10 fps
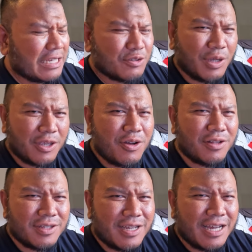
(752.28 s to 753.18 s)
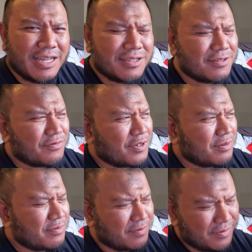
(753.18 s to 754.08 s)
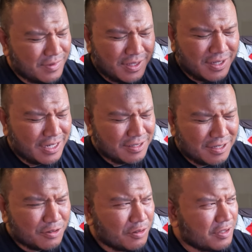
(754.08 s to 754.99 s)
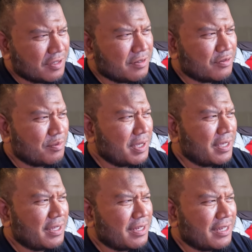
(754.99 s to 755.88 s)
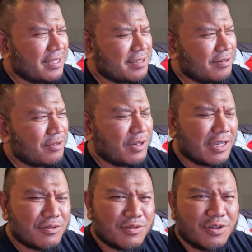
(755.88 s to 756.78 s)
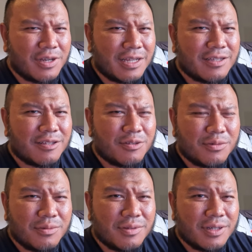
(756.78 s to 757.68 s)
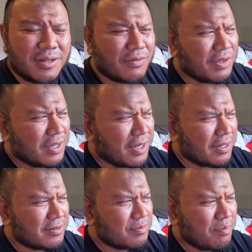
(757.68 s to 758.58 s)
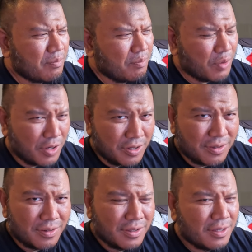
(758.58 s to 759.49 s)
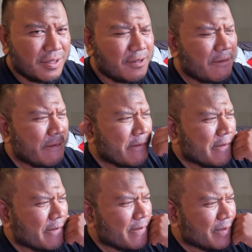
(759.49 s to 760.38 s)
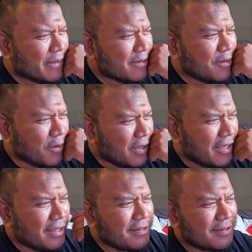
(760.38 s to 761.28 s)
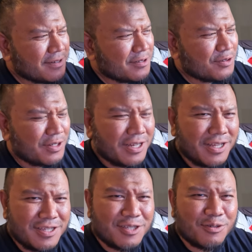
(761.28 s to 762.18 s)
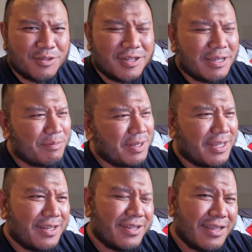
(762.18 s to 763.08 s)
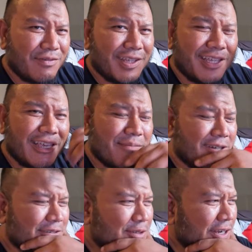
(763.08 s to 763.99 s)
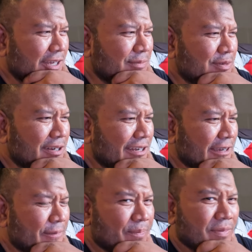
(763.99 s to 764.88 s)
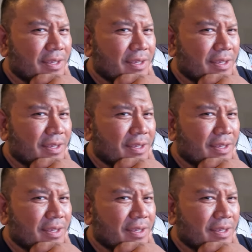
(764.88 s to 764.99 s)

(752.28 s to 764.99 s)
So I called the guys that sold this to me, and then they said no, I should connect it to the graphic card's port. So okay, so then I just hooked it up and then everything came out, so Alhamdulillah.